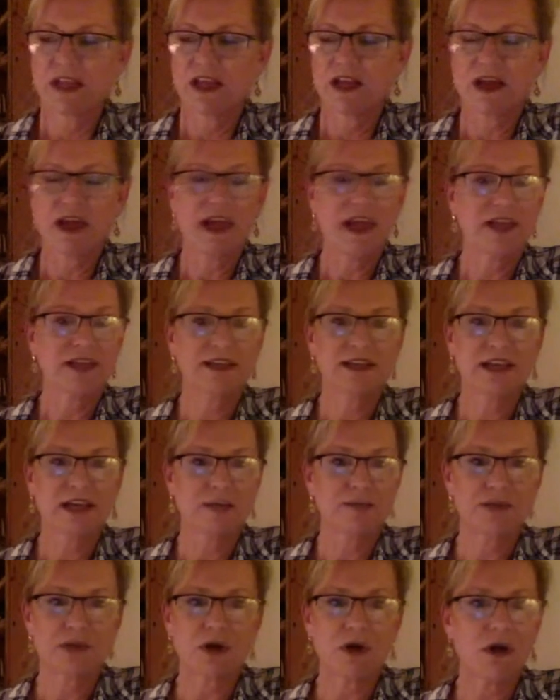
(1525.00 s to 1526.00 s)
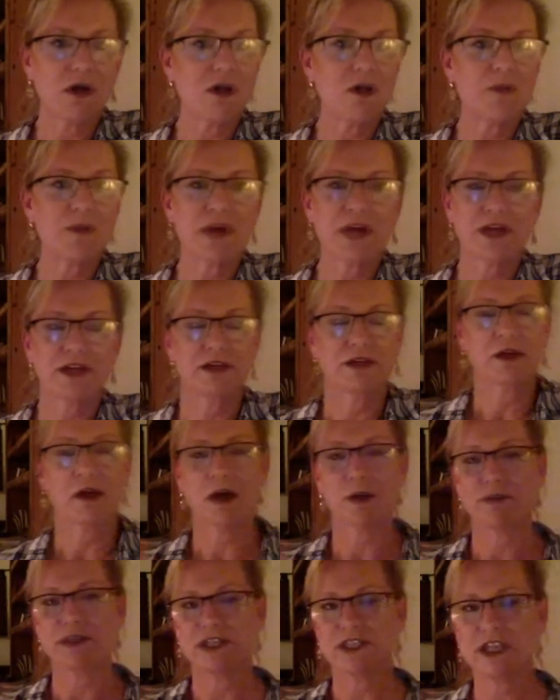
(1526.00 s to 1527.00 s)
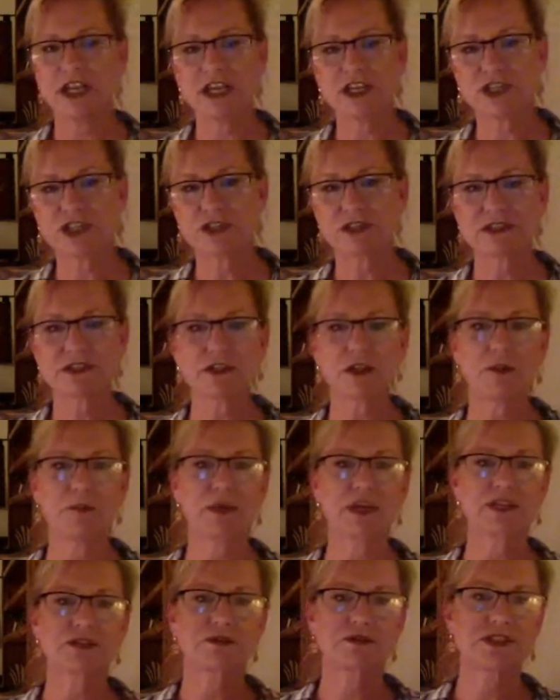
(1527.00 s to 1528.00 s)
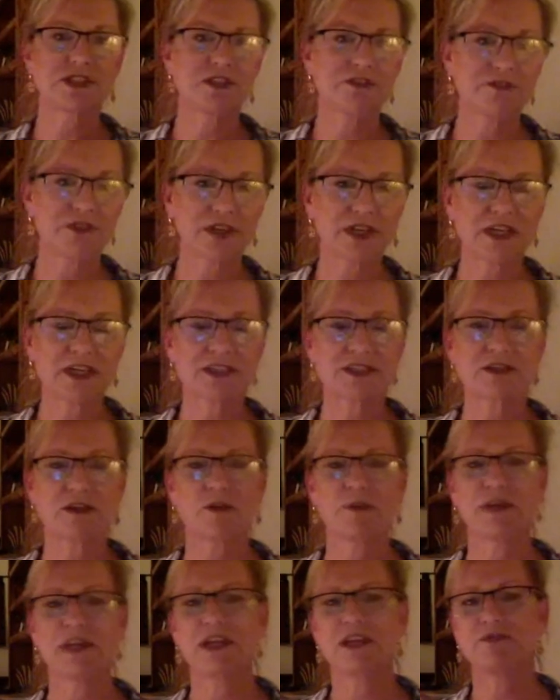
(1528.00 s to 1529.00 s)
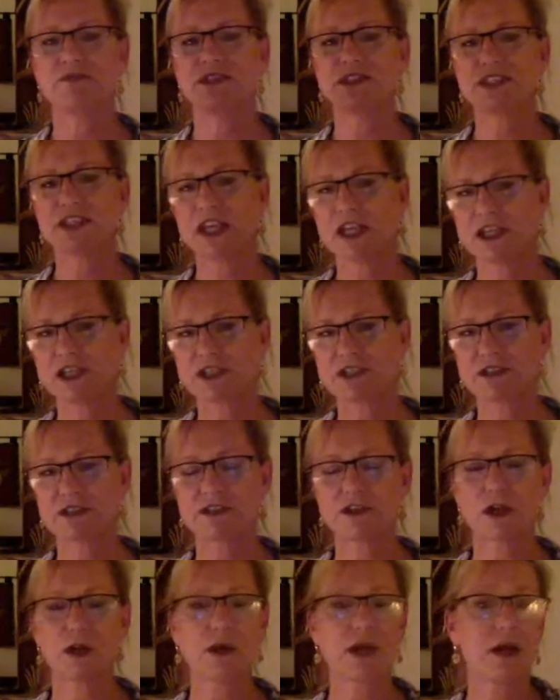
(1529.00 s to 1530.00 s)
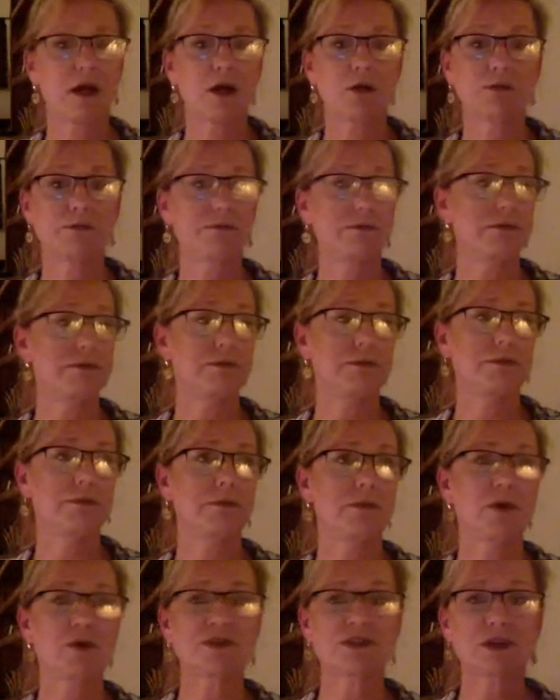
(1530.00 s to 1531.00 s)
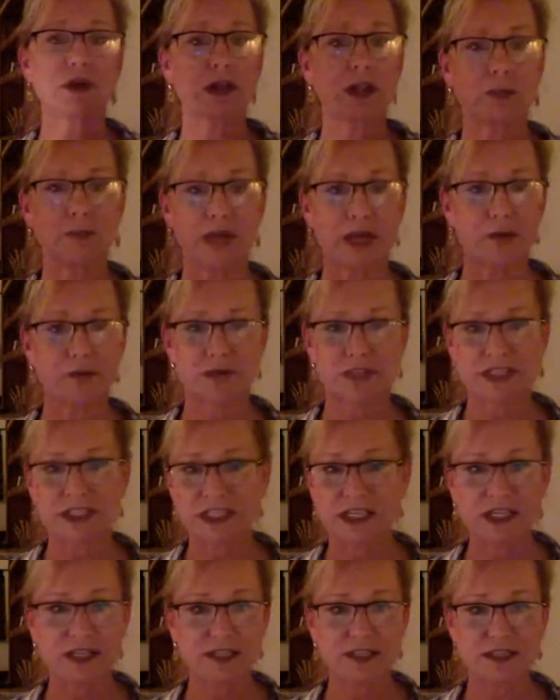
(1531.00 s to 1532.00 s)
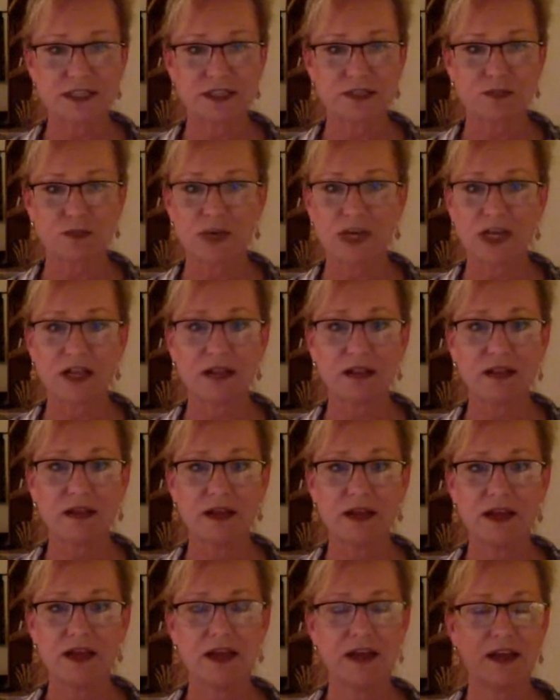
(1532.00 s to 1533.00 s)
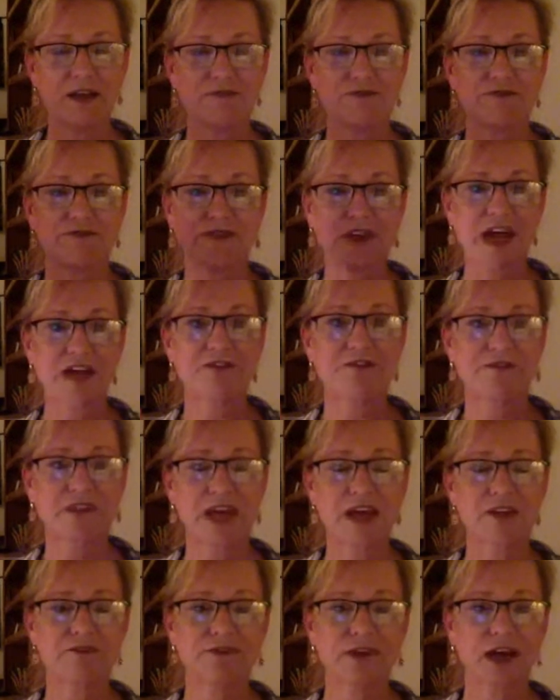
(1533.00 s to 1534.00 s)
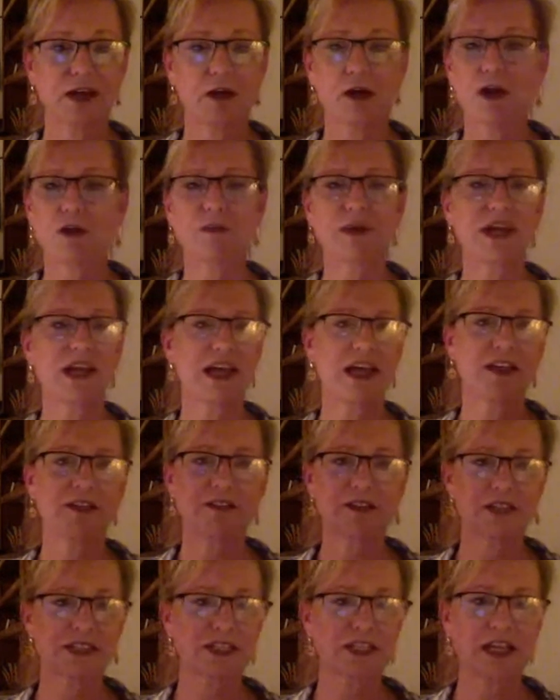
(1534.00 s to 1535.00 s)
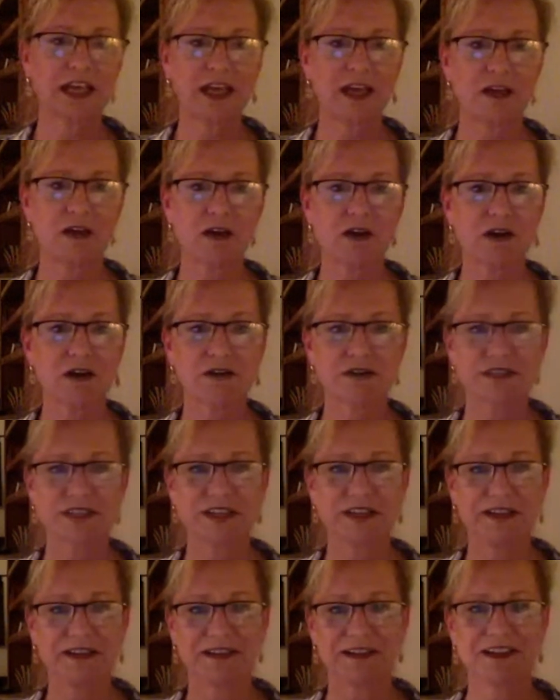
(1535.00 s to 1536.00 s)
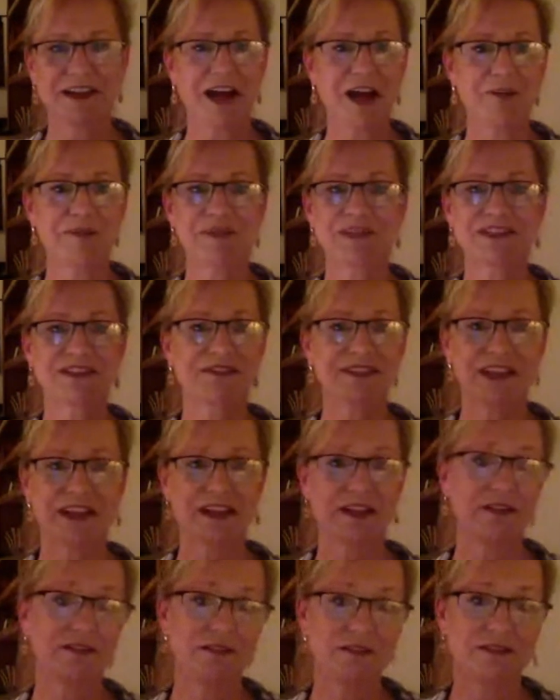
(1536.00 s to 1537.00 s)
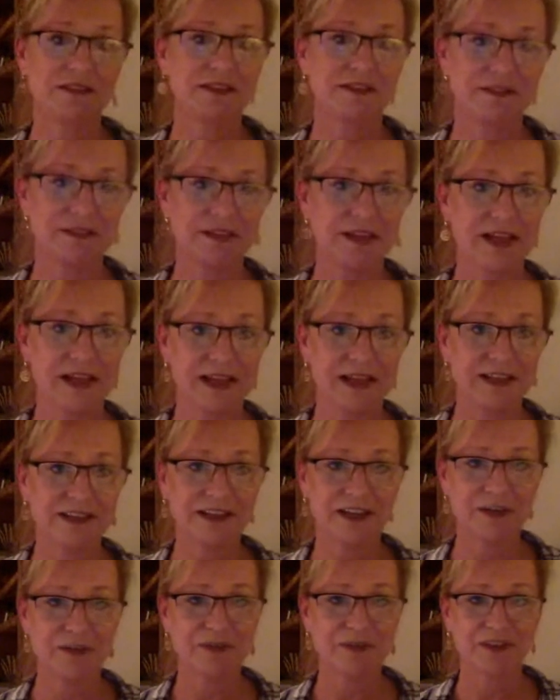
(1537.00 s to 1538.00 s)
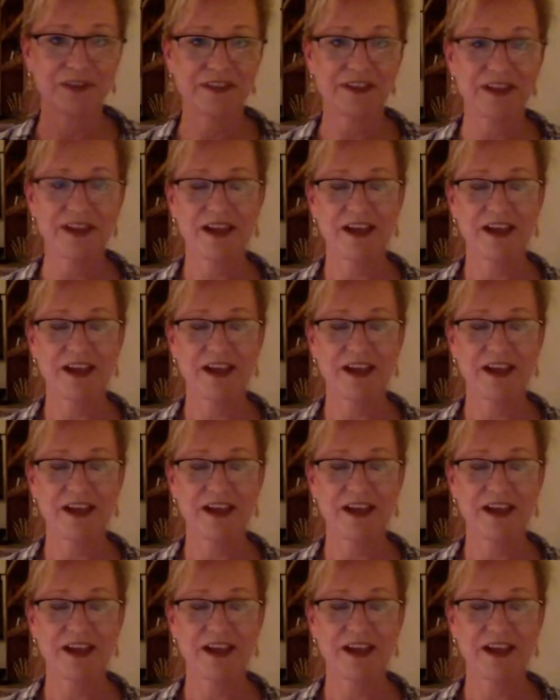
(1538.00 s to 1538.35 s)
And I had kept all my commendations, all my certificates, all my invitations, most all of my receipts as well. I had fat file, all my ethics KRs, copies that I ended up with.